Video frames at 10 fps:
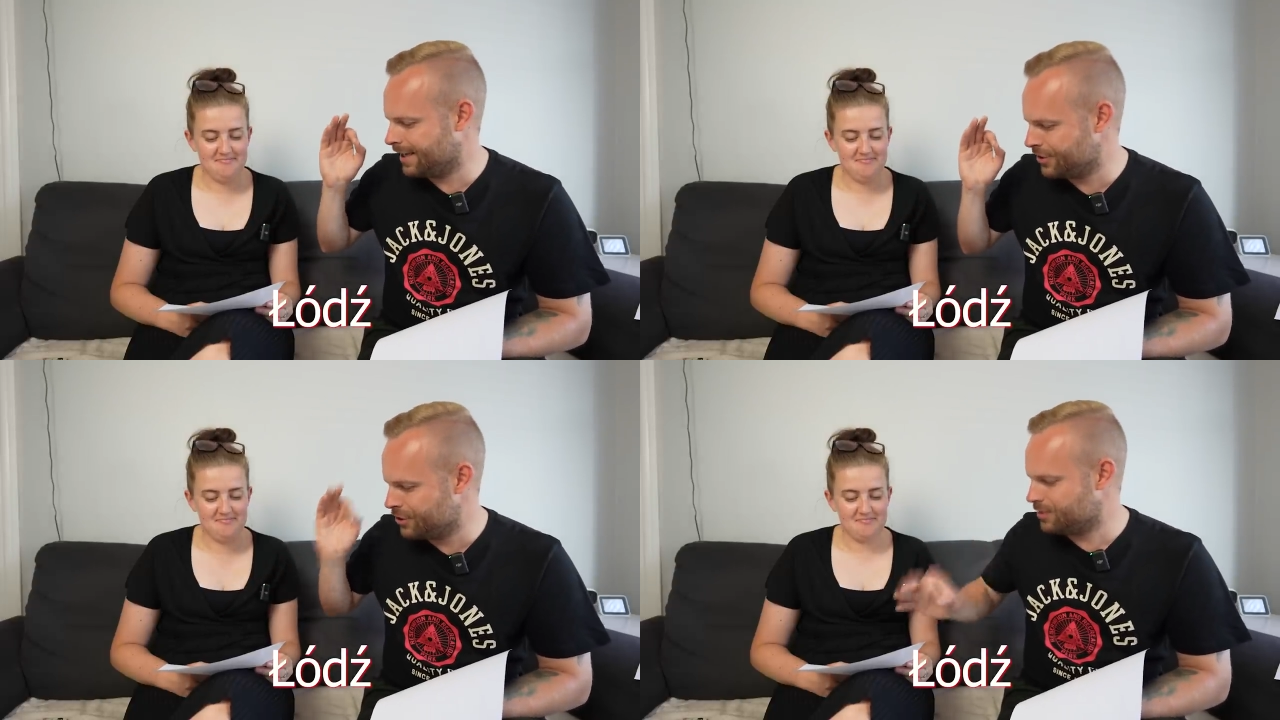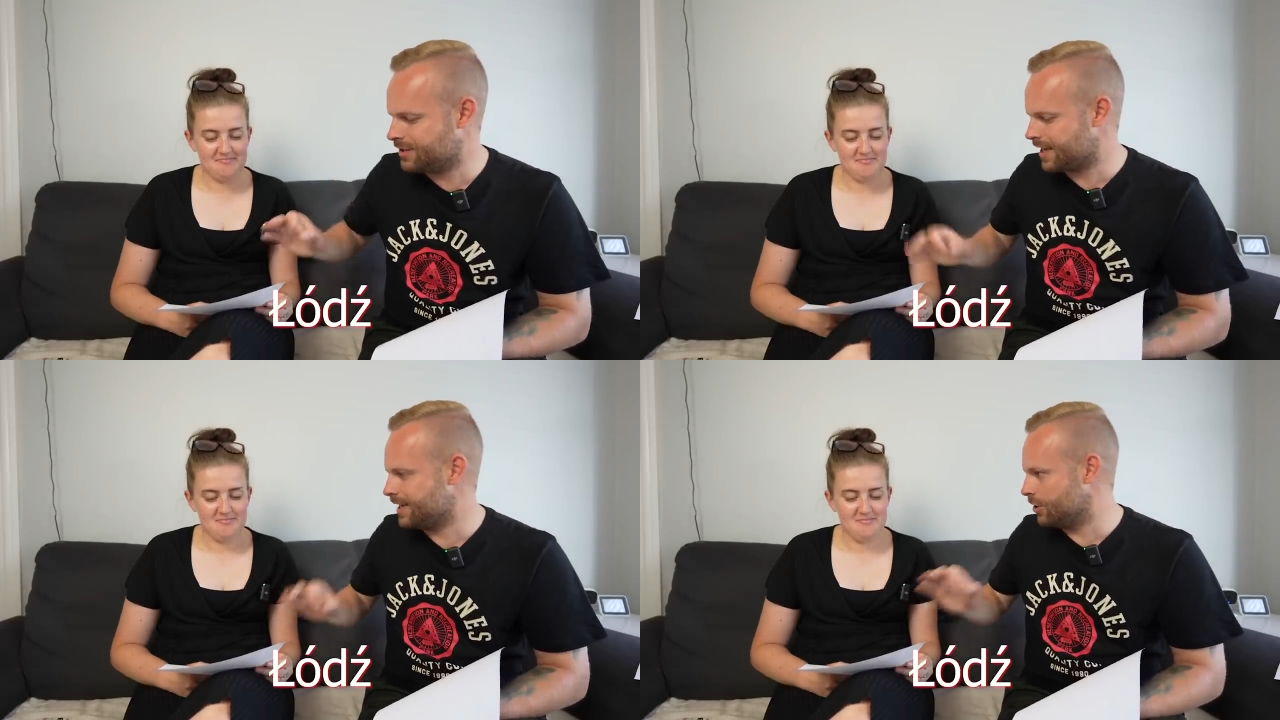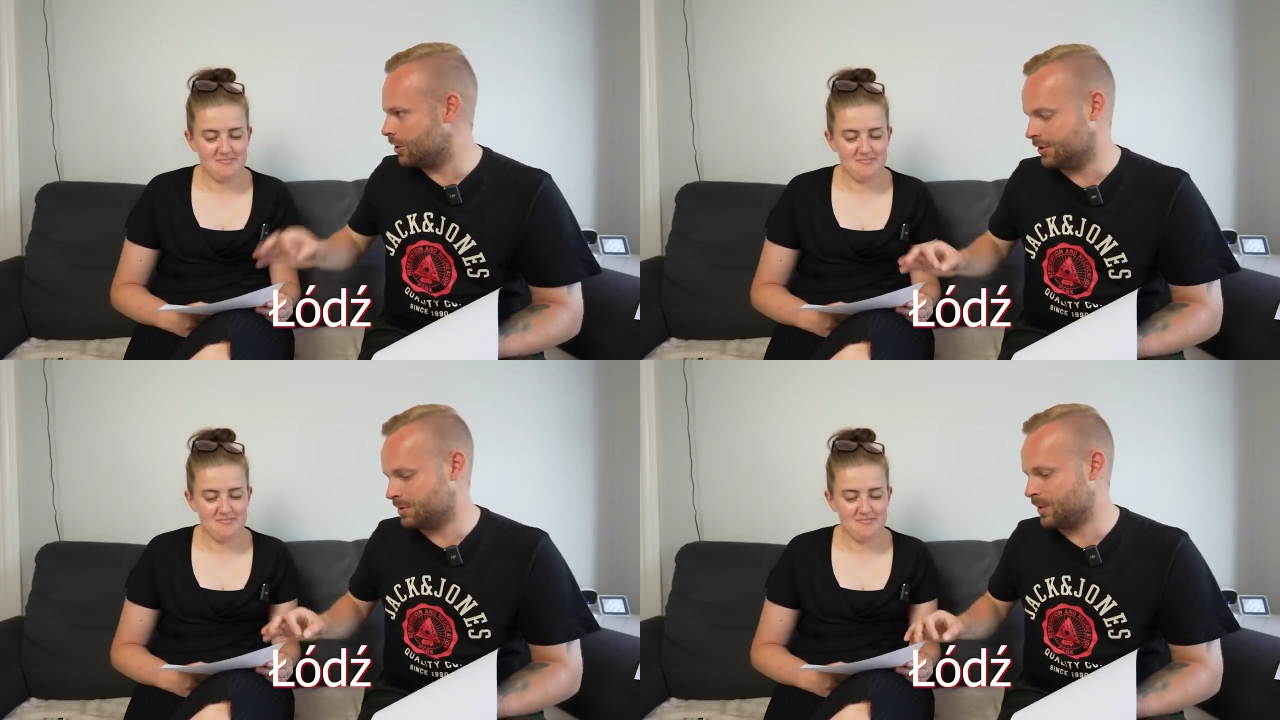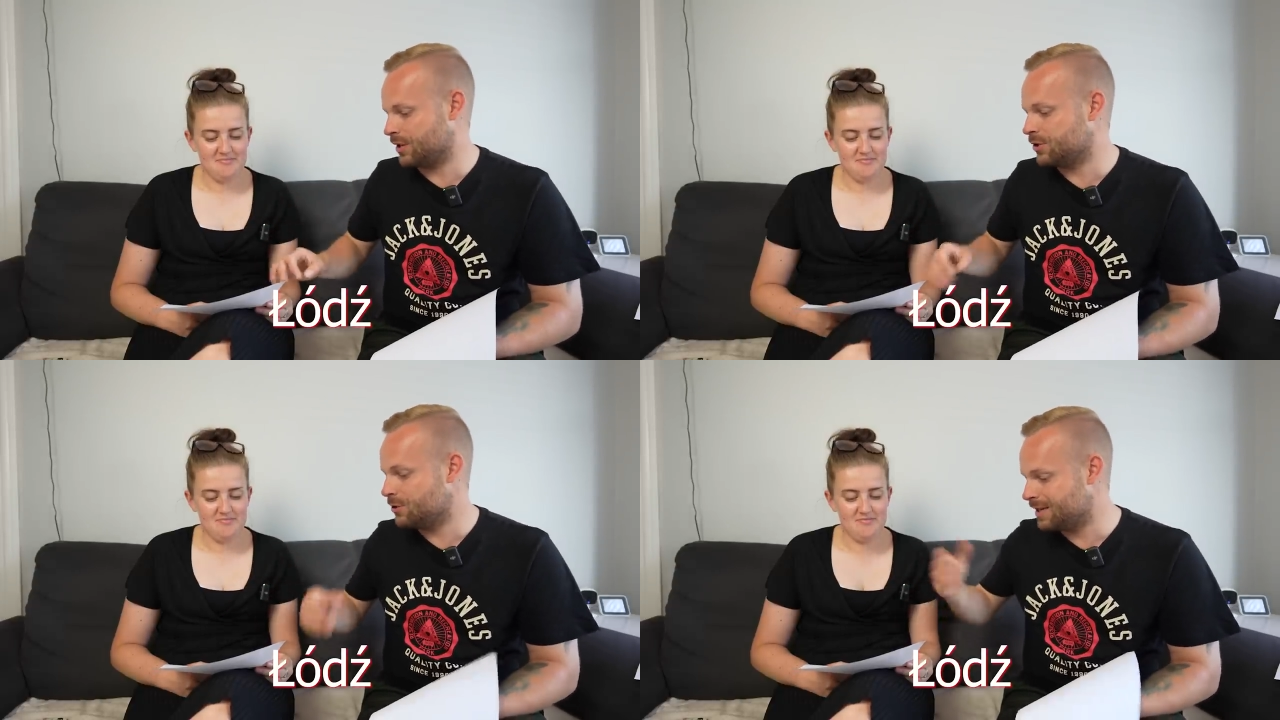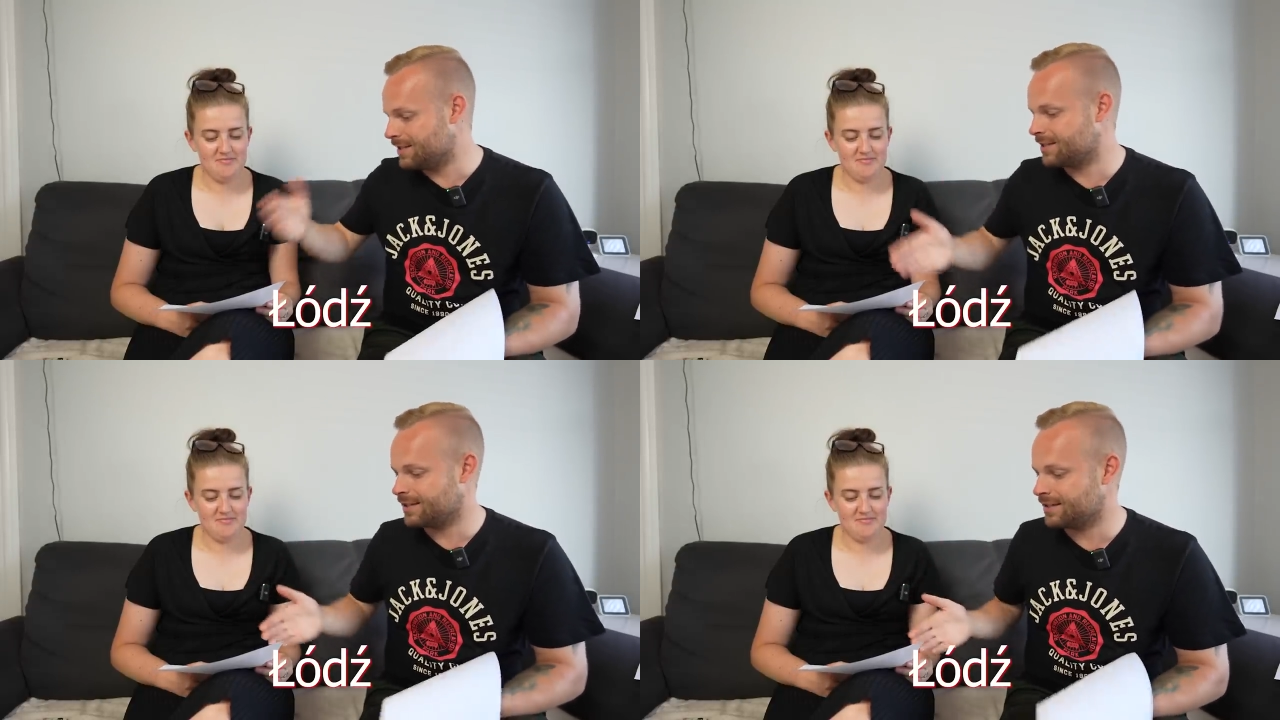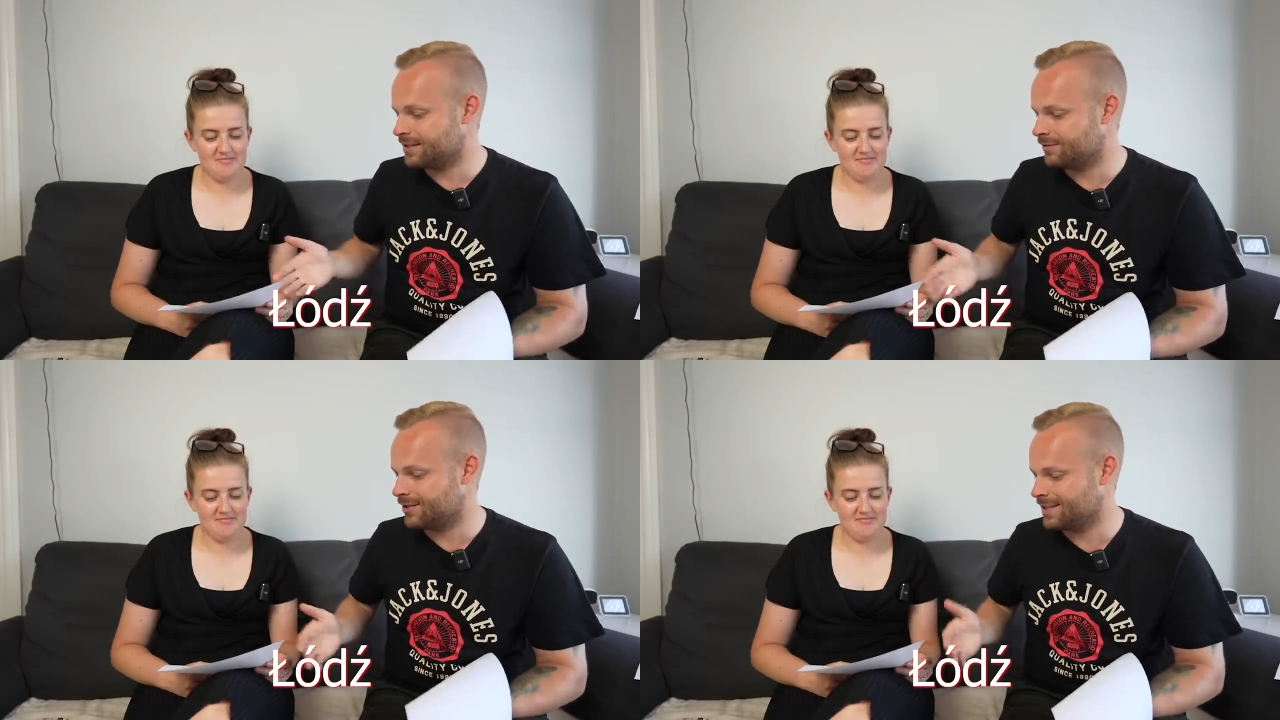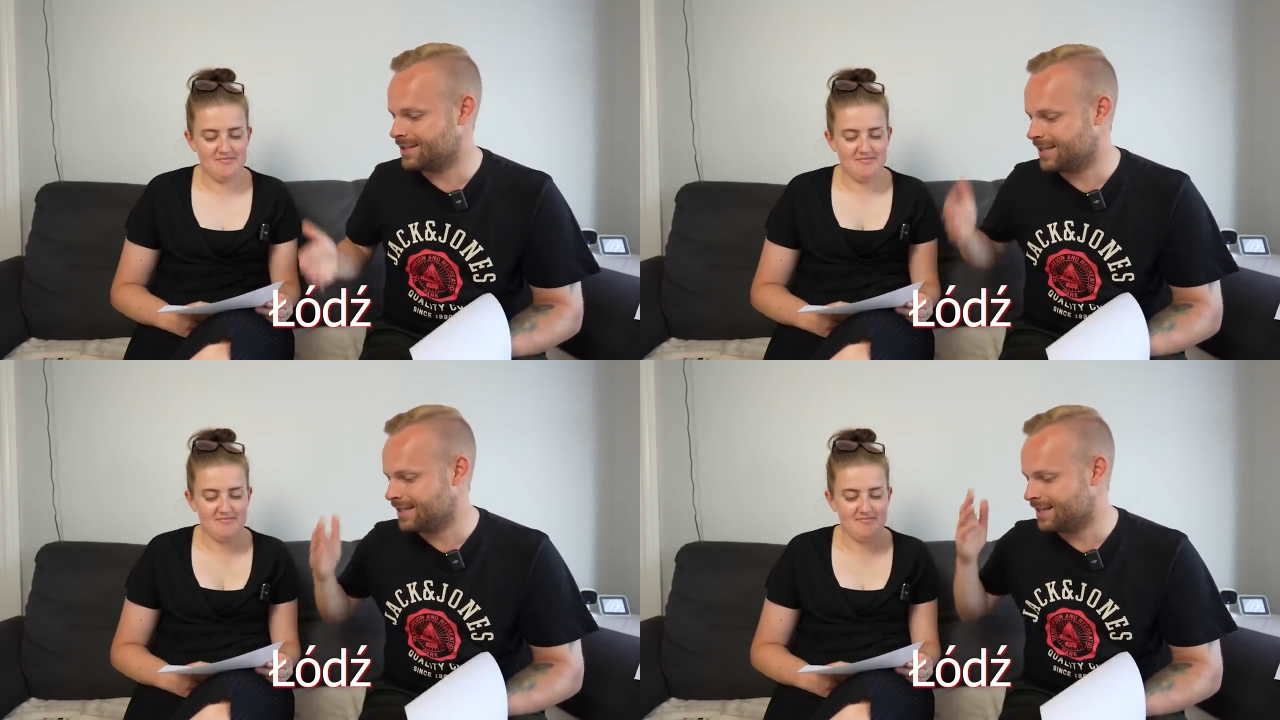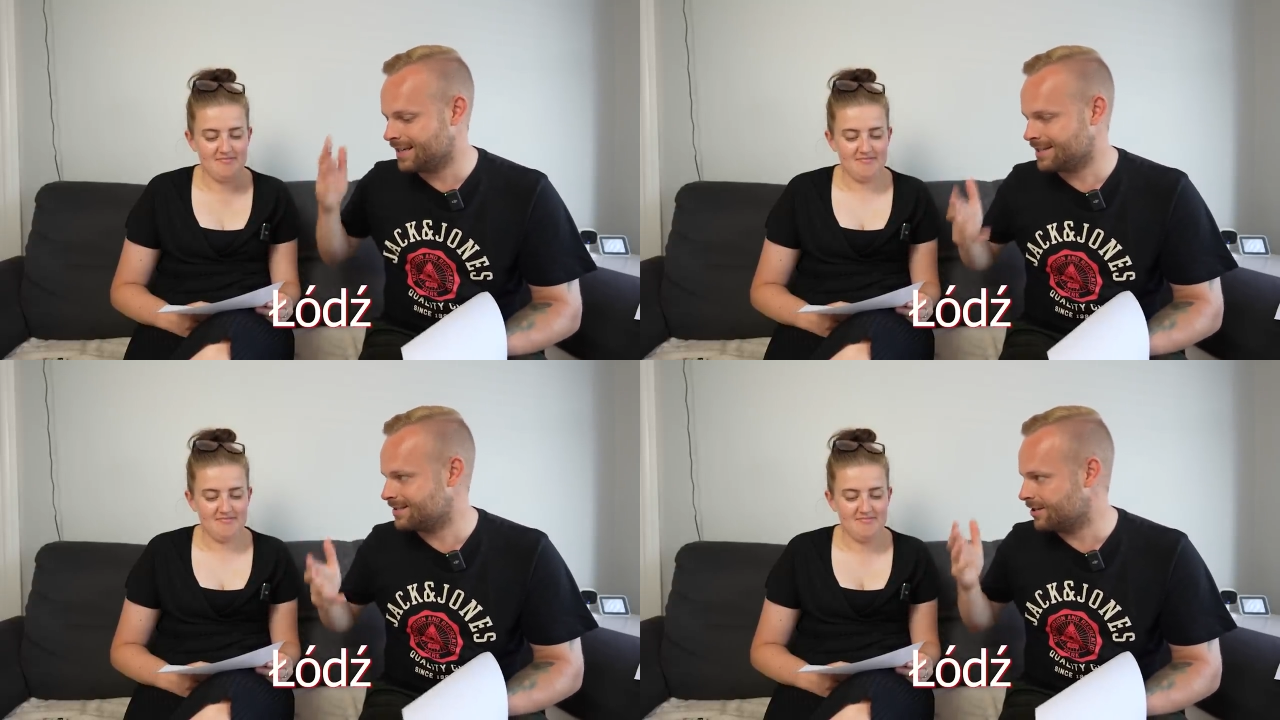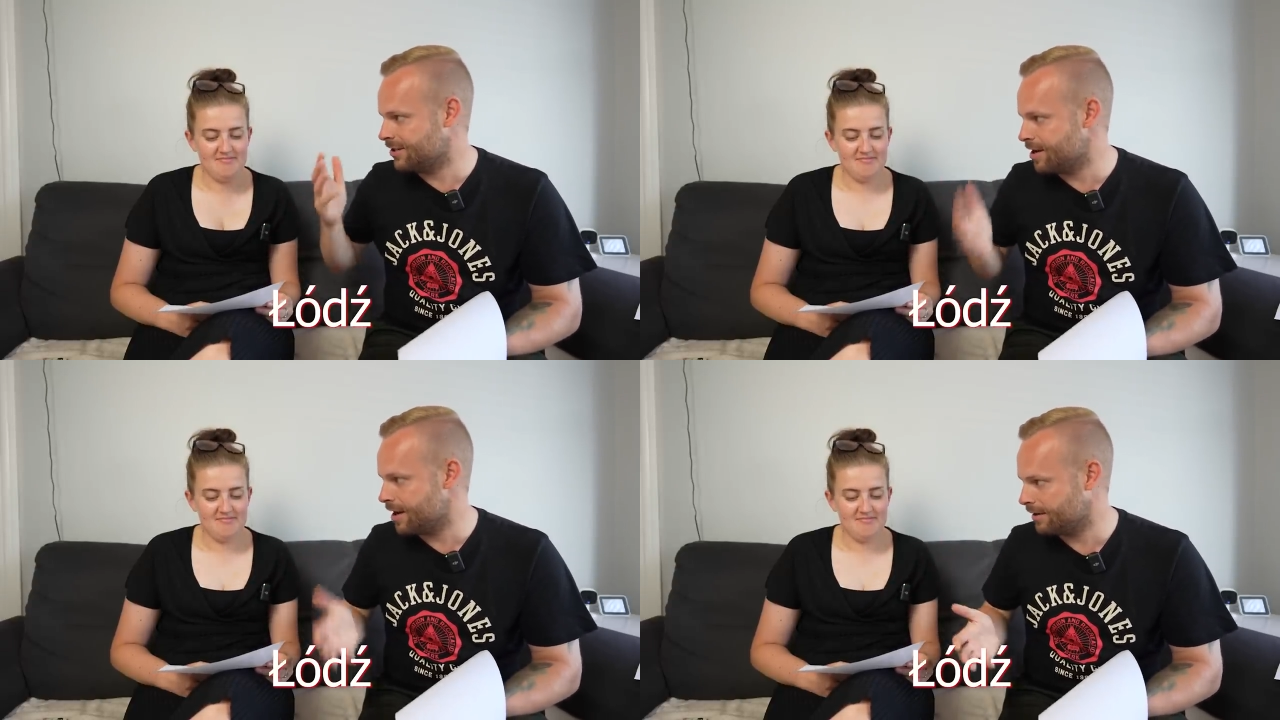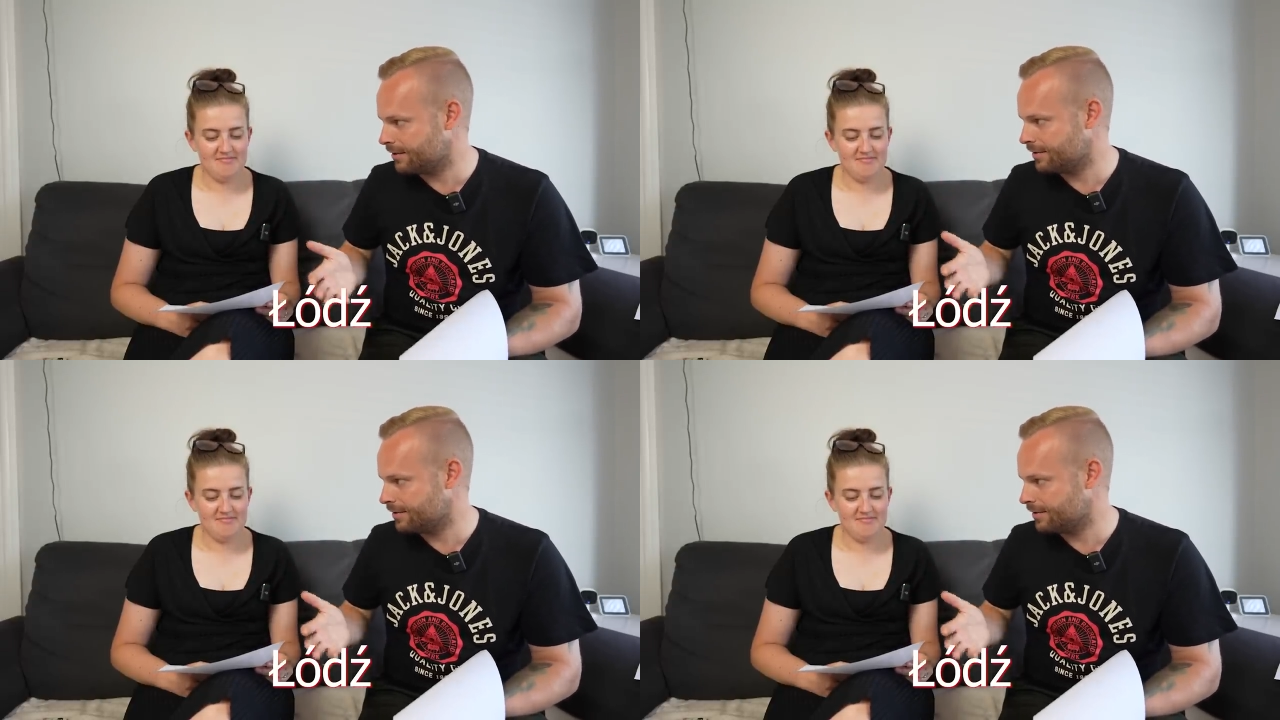Speaker 1: you say Lodz because you instinctively see the letter L.